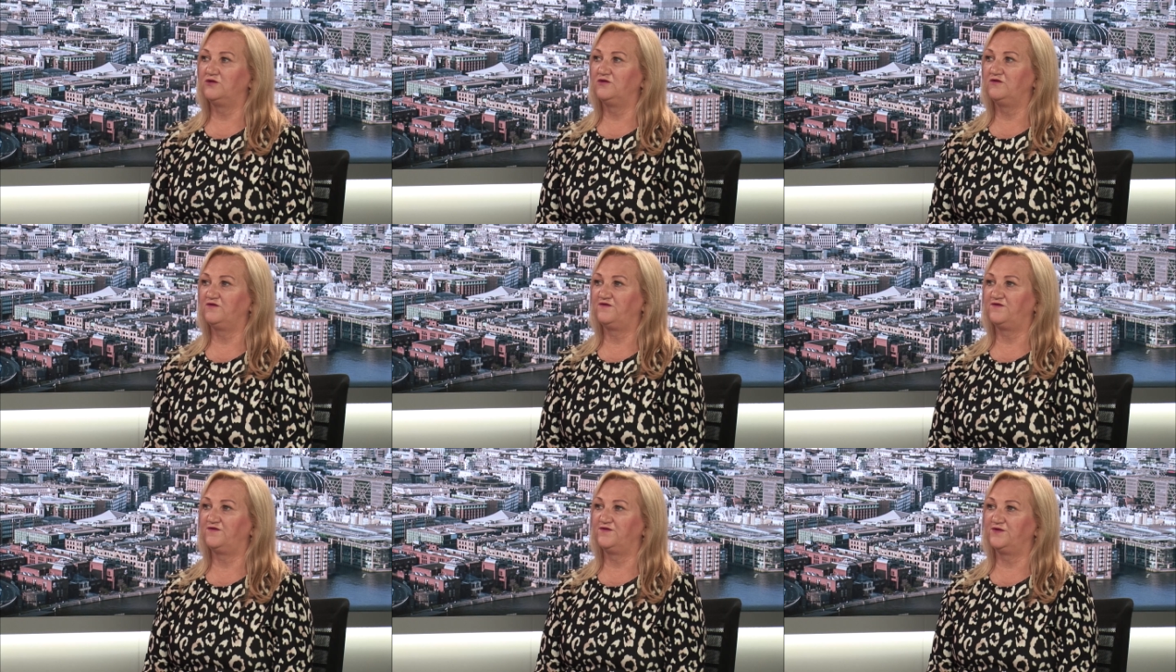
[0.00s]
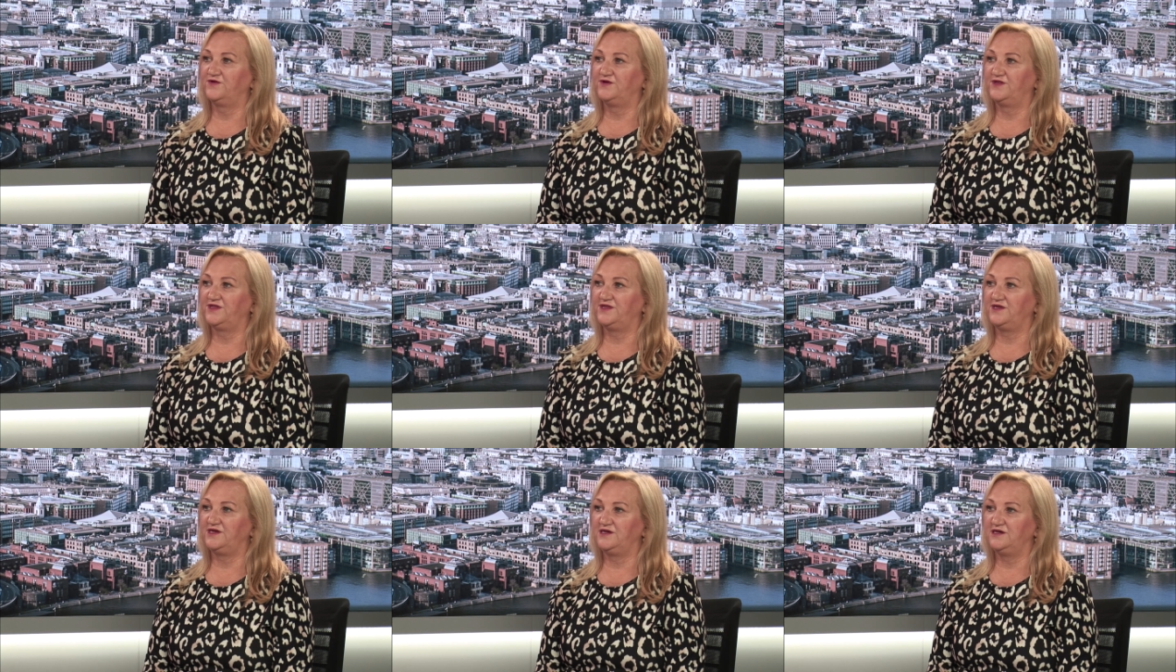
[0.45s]
for
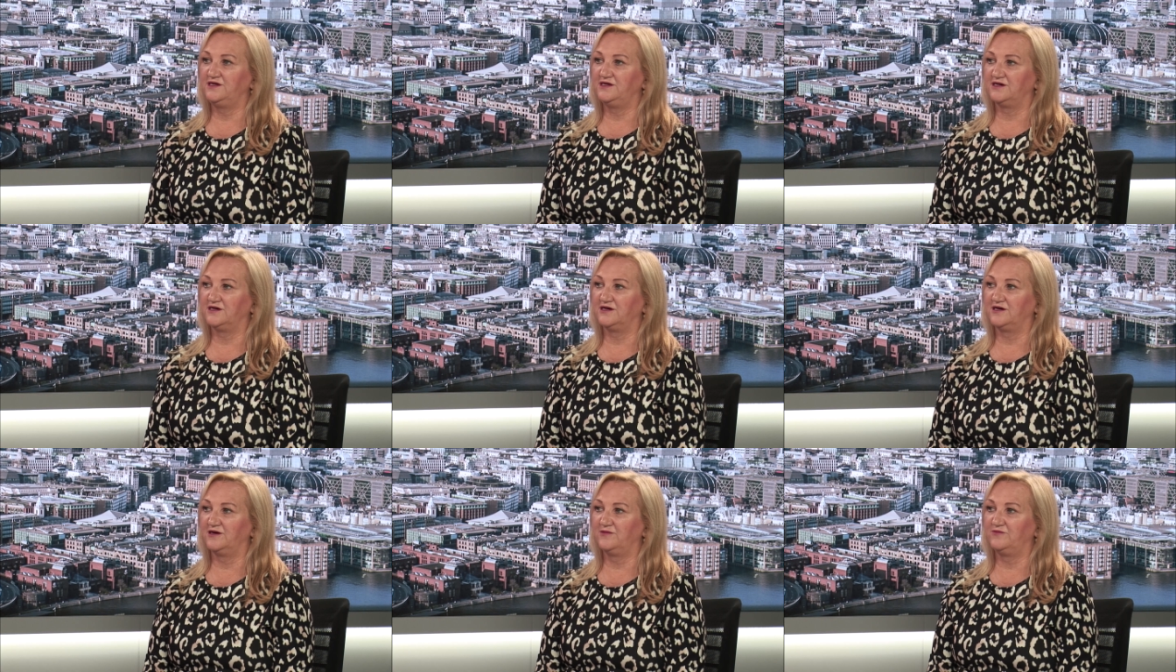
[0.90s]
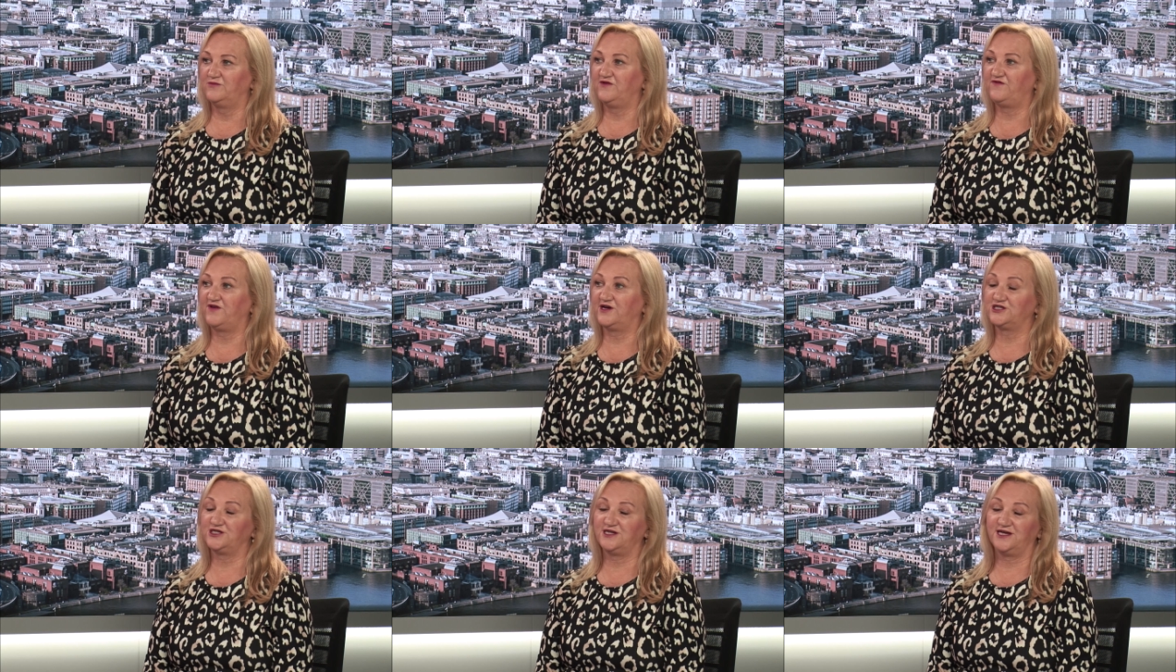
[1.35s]
we've
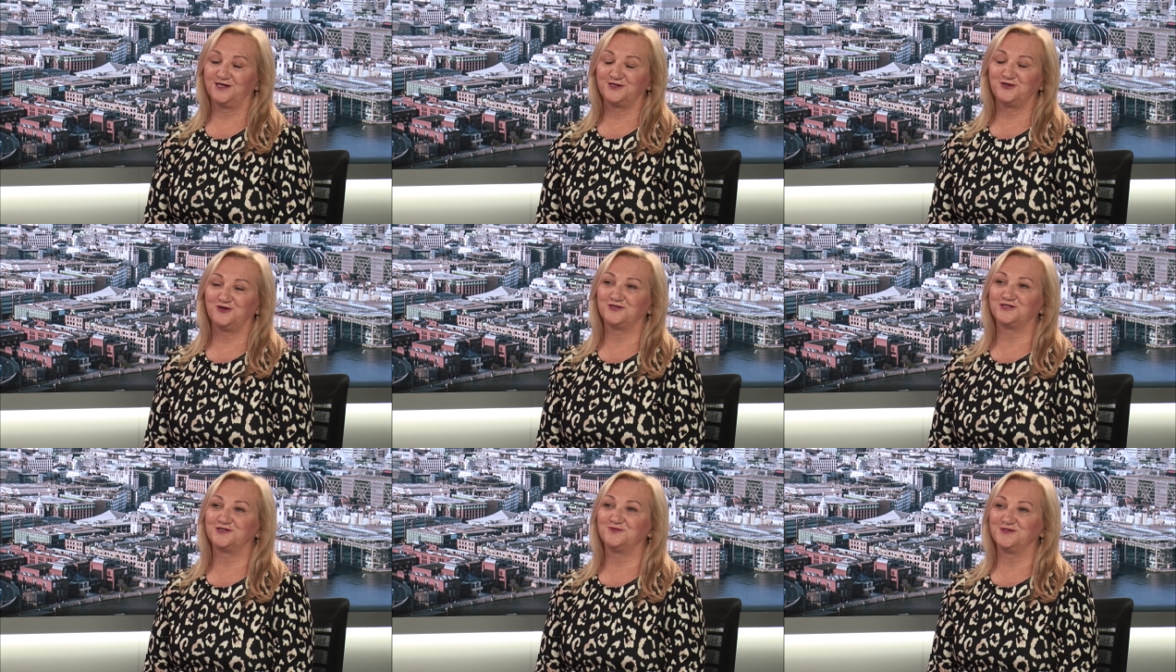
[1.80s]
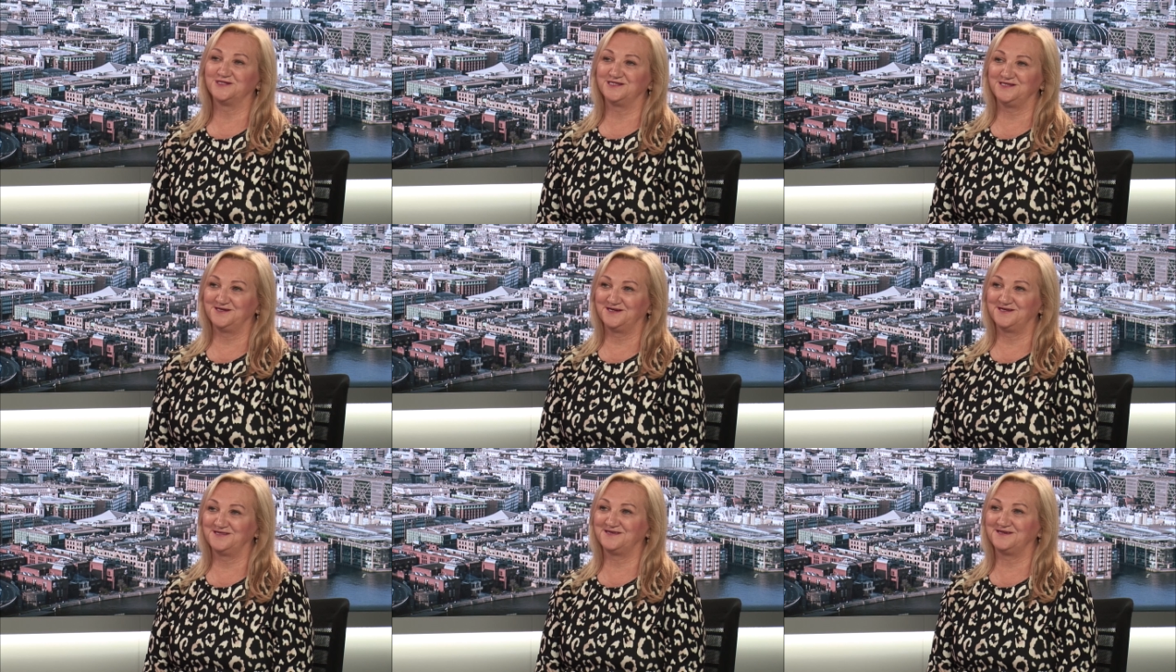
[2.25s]
actually had customers
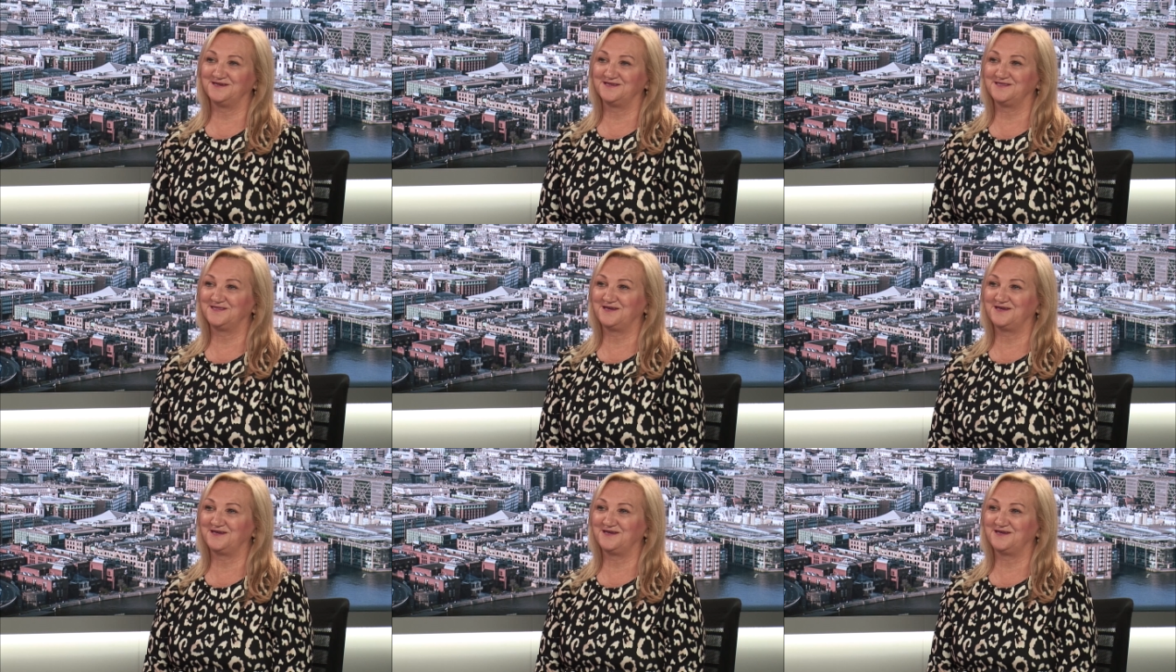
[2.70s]
like that